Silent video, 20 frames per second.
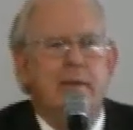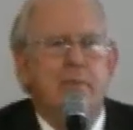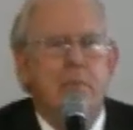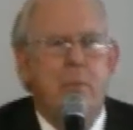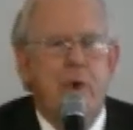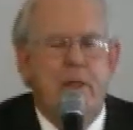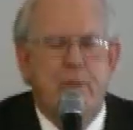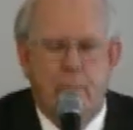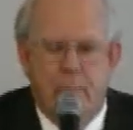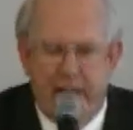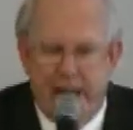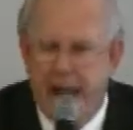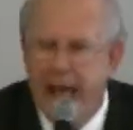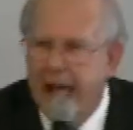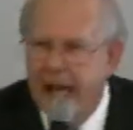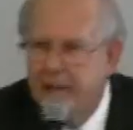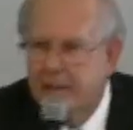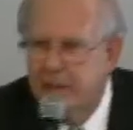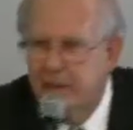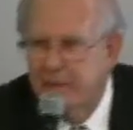whether we
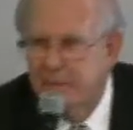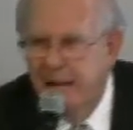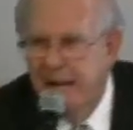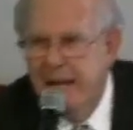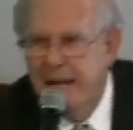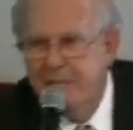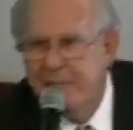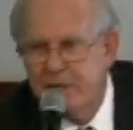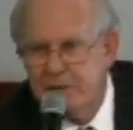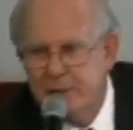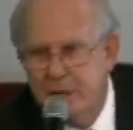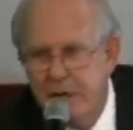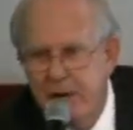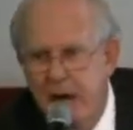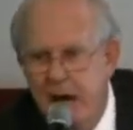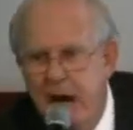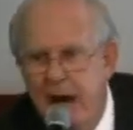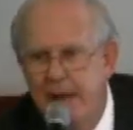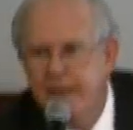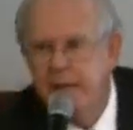like to believe this or
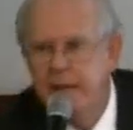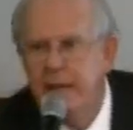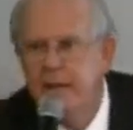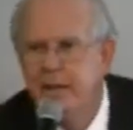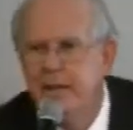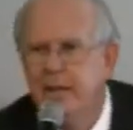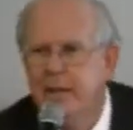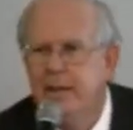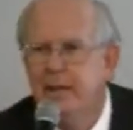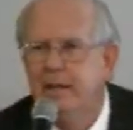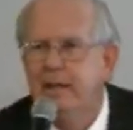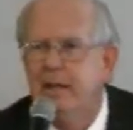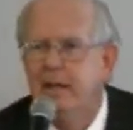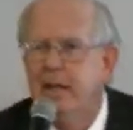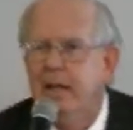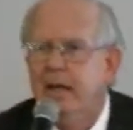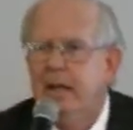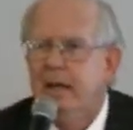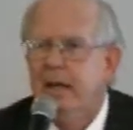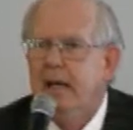not,
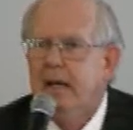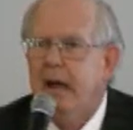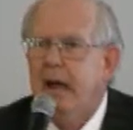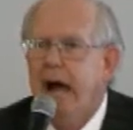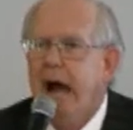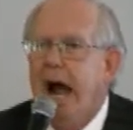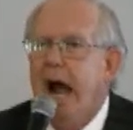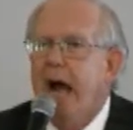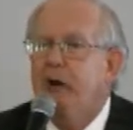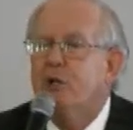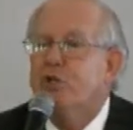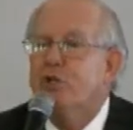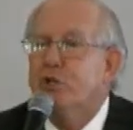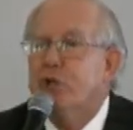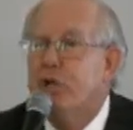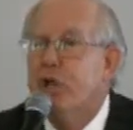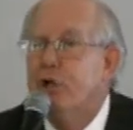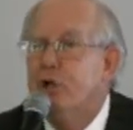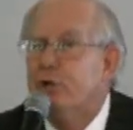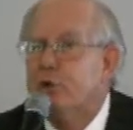our
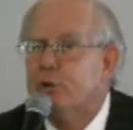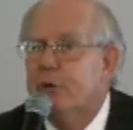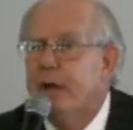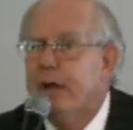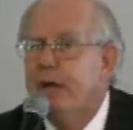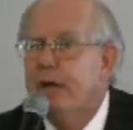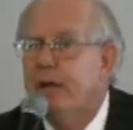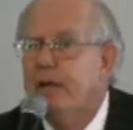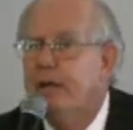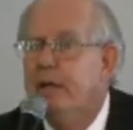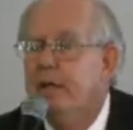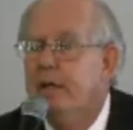children